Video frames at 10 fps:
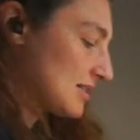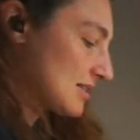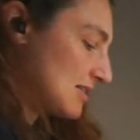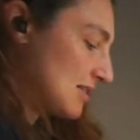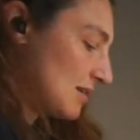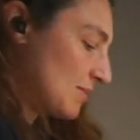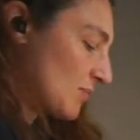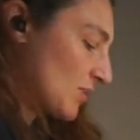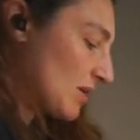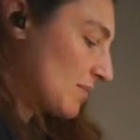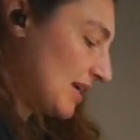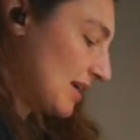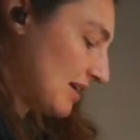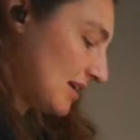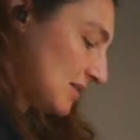cinnamon,
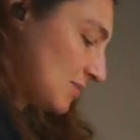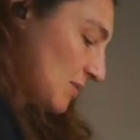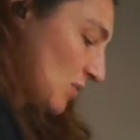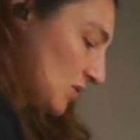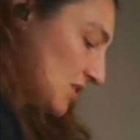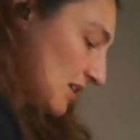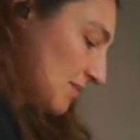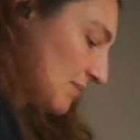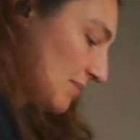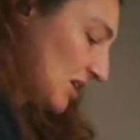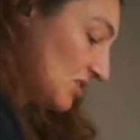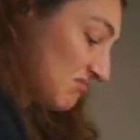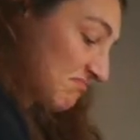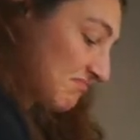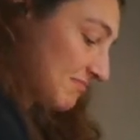probably a little bit more cinnamon because
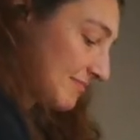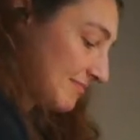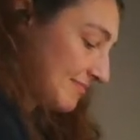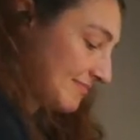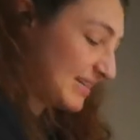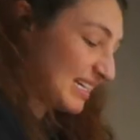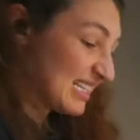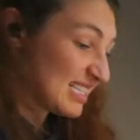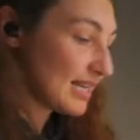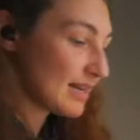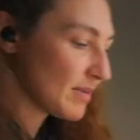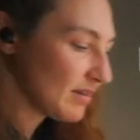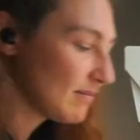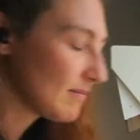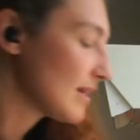it's
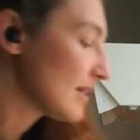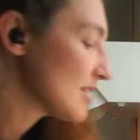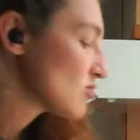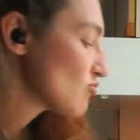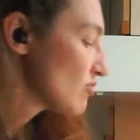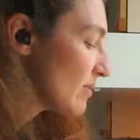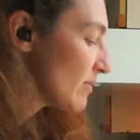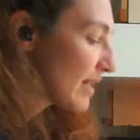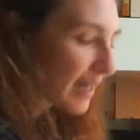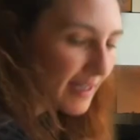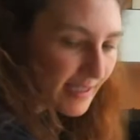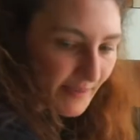cinnamon and it's really, really nice.